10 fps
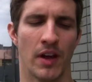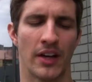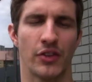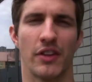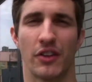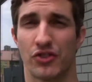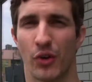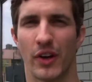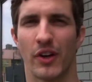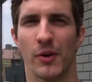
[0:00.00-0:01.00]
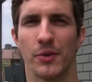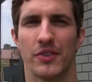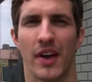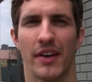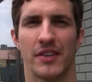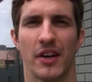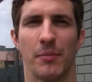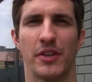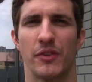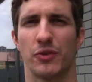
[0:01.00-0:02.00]
actually the story goes that a
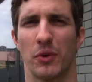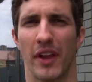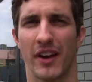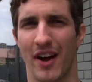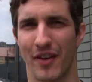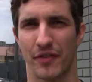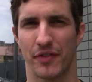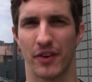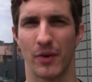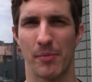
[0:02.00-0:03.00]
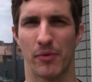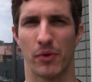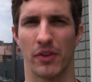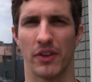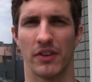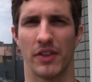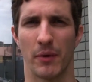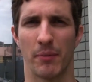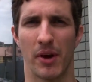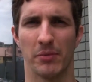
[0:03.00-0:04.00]
bunch of us were laid off right before this thing
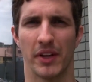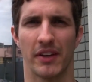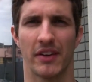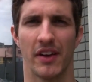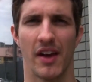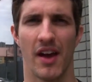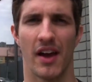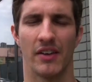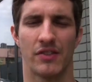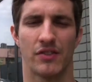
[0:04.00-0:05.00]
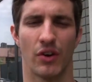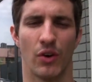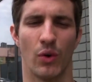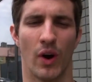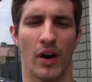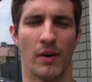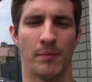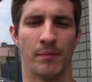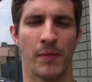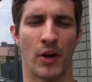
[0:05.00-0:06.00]
went public. And so I
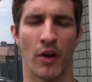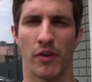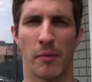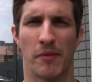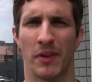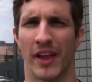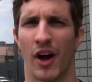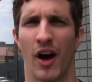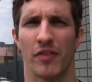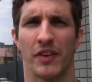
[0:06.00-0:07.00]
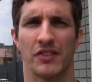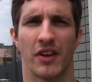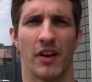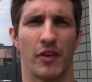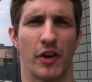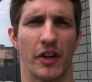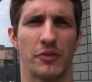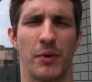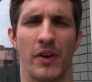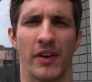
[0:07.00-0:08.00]
don't know if you've ever been laid off. It's not a very good
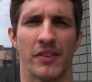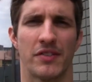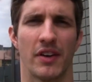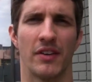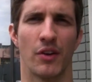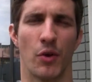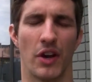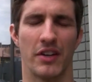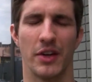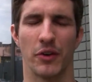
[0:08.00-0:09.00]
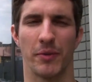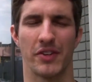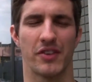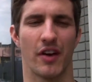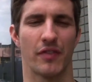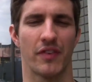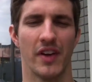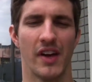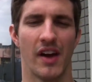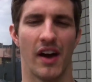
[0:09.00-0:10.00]
experience, and in order to deal with myself,
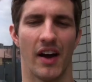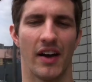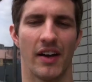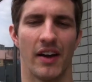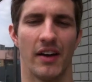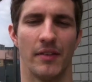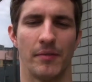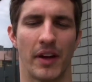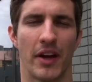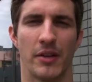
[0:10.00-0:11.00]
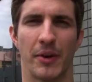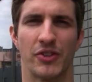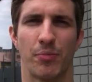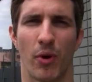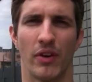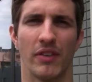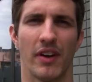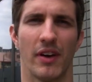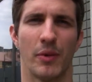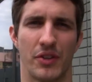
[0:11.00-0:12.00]
I got into my sport,
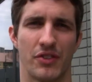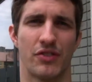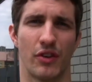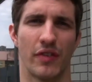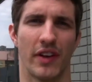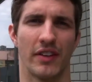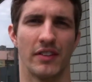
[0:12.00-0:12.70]
which is surfing,